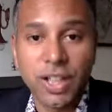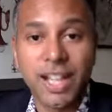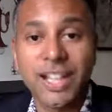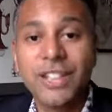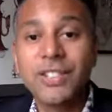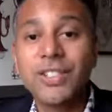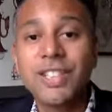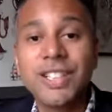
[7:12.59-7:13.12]
And
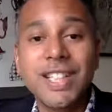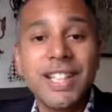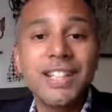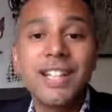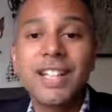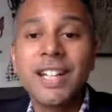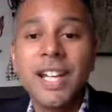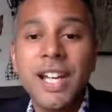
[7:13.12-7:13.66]
you'll see
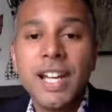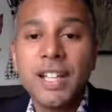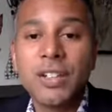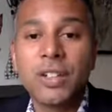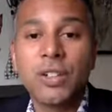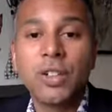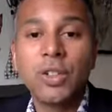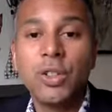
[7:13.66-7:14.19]
that,
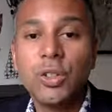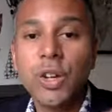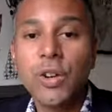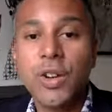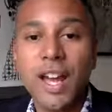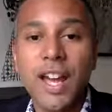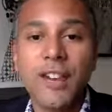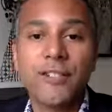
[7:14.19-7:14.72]
you don't
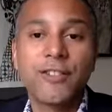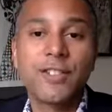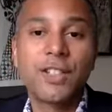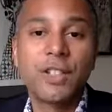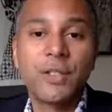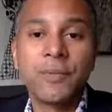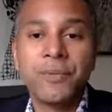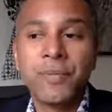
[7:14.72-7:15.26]
have
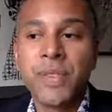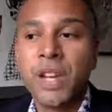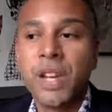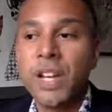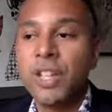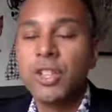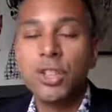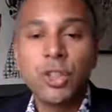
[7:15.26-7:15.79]
to
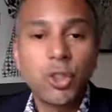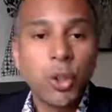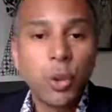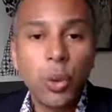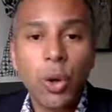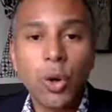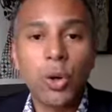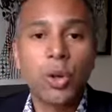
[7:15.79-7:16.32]

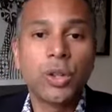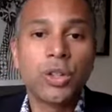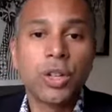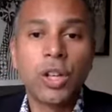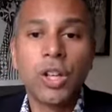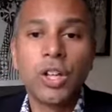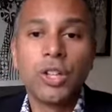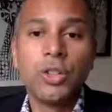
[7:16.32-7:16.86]
shoehorn
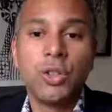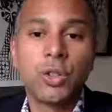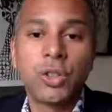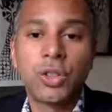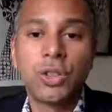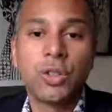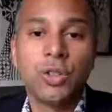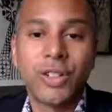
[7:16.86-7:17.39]
your
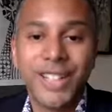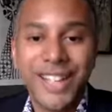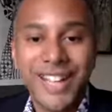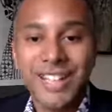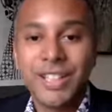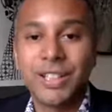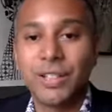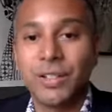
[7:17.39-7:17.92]
story
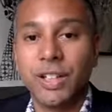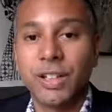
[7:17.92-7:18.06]
into it.